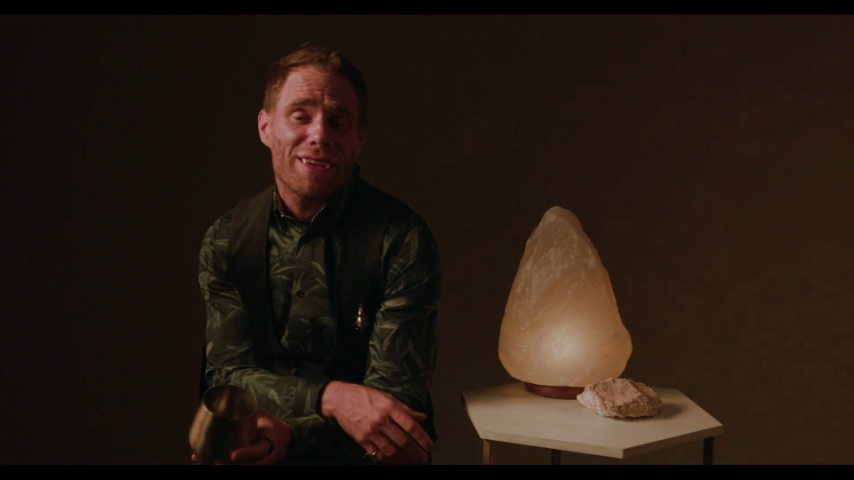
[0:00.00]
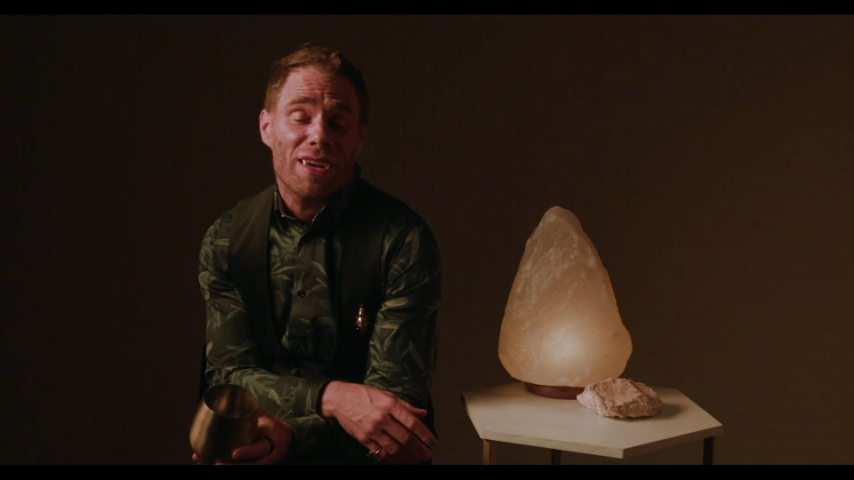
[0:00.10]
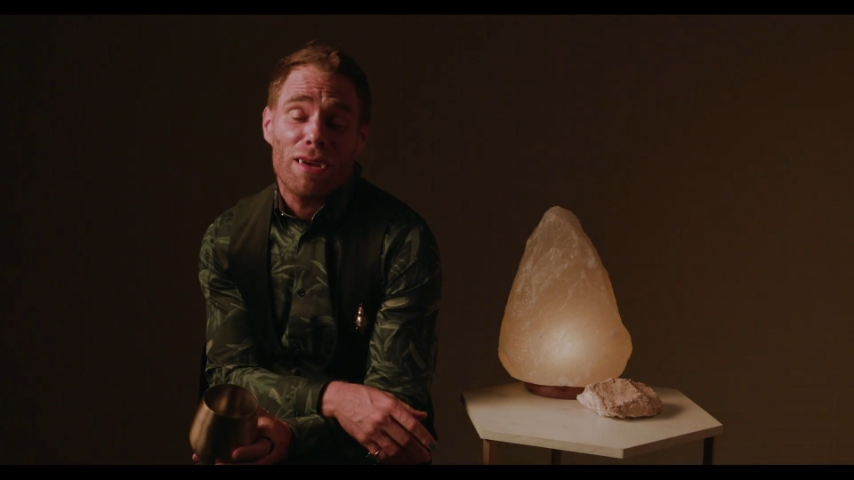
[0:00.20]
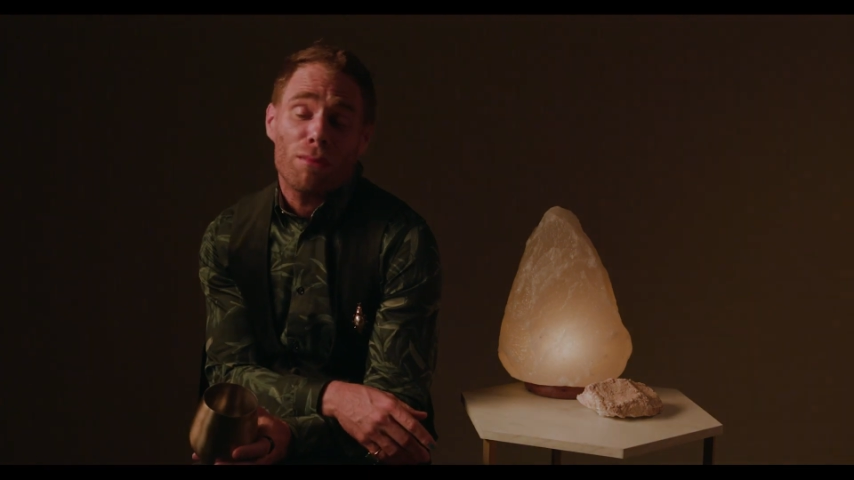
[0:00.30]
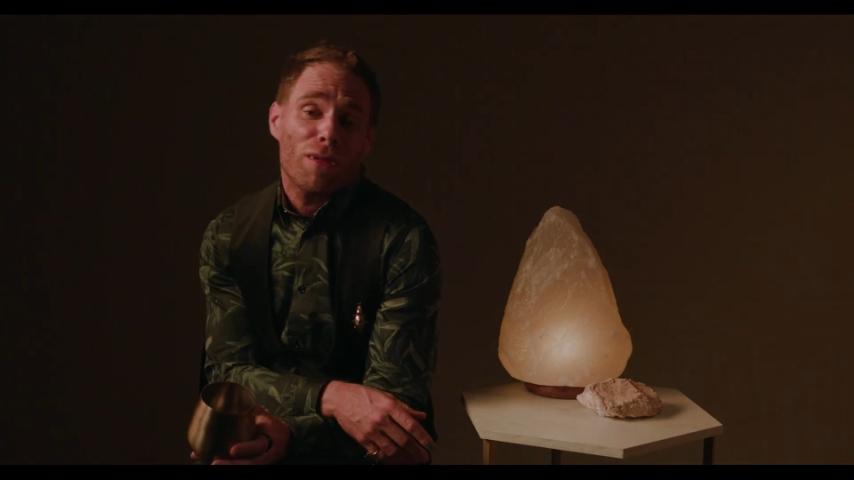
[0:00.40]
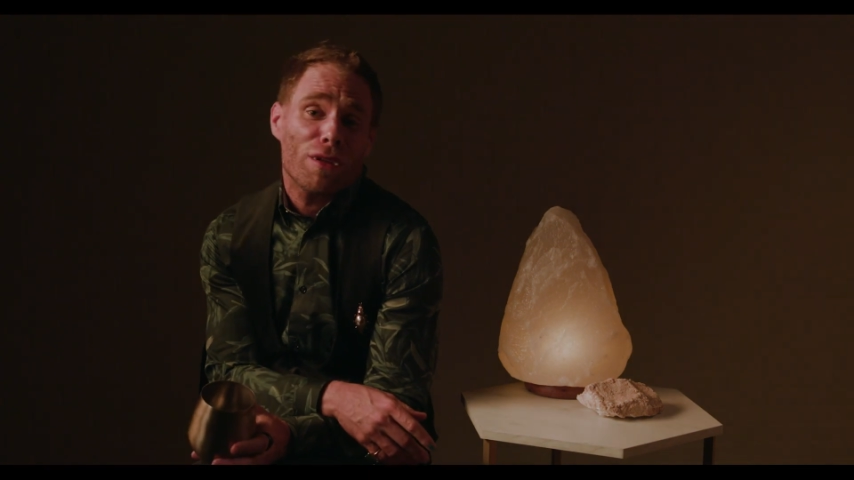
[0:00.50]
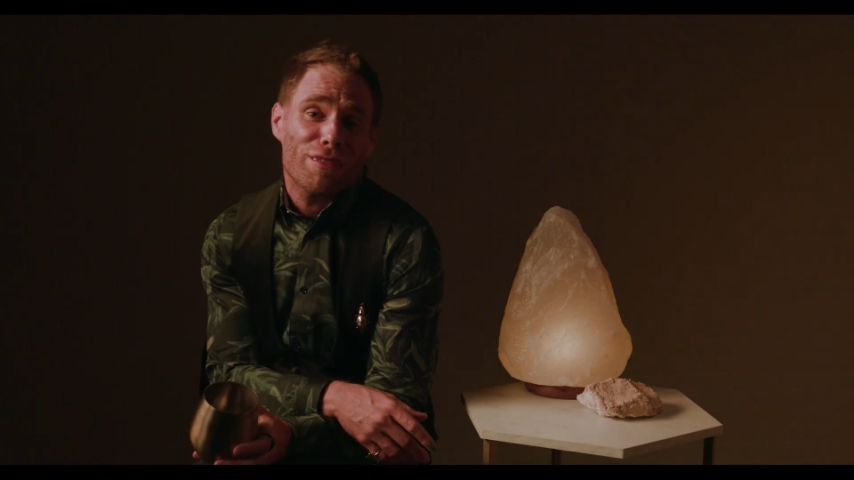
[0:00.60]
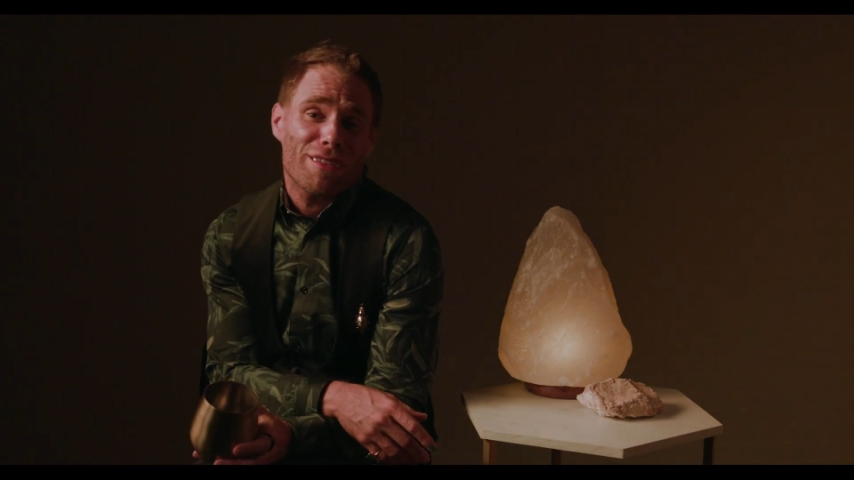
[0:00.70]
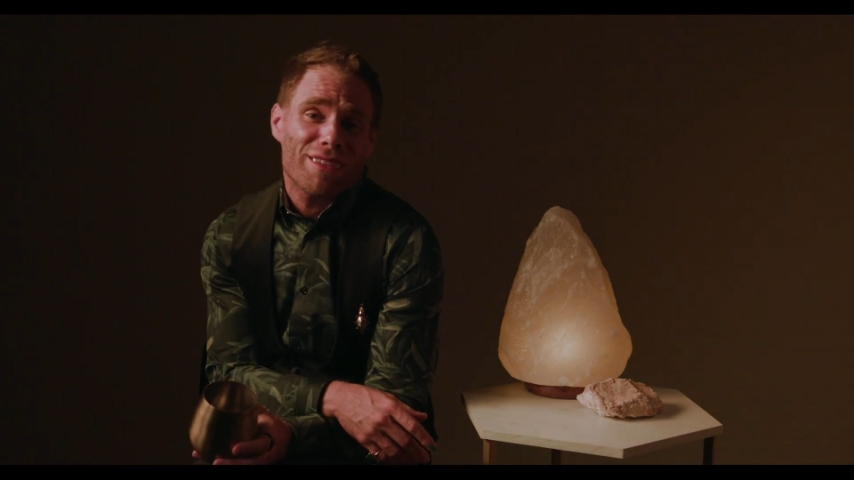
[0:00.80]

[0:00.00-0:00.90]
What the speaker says: I'm not.